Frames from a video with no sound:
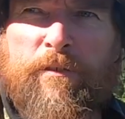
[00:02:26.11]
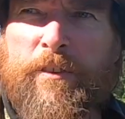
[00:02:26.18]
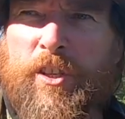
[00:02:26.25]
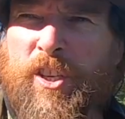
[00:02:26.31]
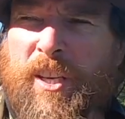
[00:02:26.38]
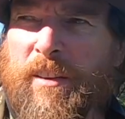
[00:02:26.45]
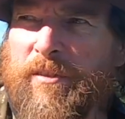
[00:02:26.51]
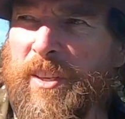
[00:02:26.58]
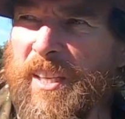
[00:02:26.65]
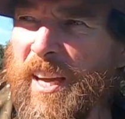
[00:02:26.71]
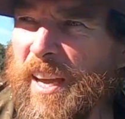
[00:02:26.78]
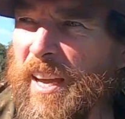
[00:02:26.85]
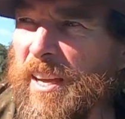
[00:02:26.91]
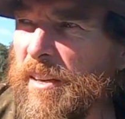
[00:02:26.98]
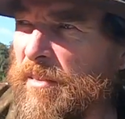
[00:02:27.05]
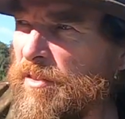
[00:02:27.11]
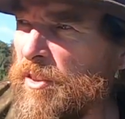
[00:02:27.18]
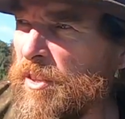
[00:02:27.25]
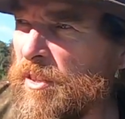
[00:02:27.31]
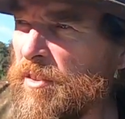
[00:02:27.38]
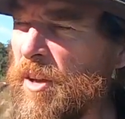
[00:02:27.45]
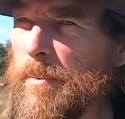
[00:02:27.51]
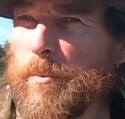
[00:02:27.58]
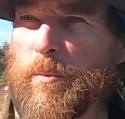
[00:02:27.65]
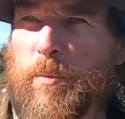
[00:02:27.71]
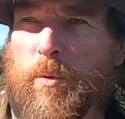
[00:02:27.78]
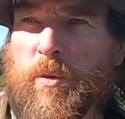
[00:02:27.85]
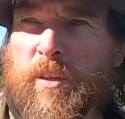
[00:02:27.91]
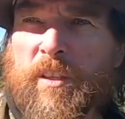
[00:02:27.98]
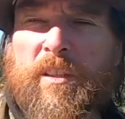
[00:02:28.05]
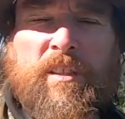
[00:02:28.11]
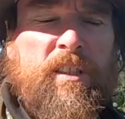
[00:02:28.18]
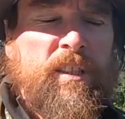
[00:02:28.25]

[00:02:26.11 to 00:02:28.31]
fishing every day on a certain type of water,